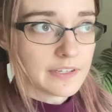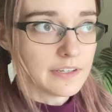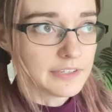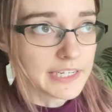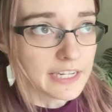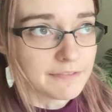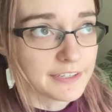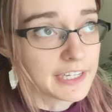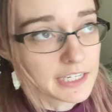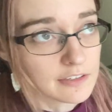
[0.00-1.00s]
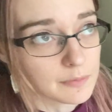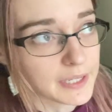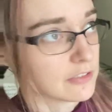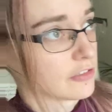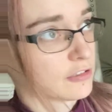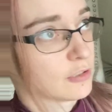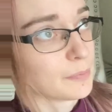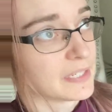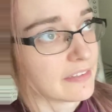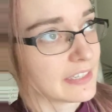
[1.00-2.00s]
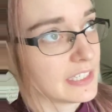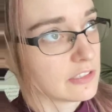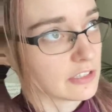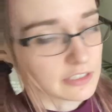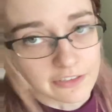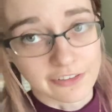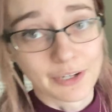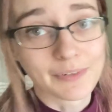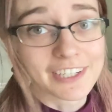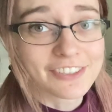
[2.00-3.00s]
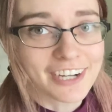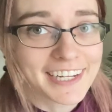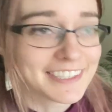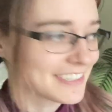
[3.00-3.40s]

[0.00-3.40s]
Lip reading: All right, I feel like it's about to storm, and it's getting darker, so I'm gonna try and,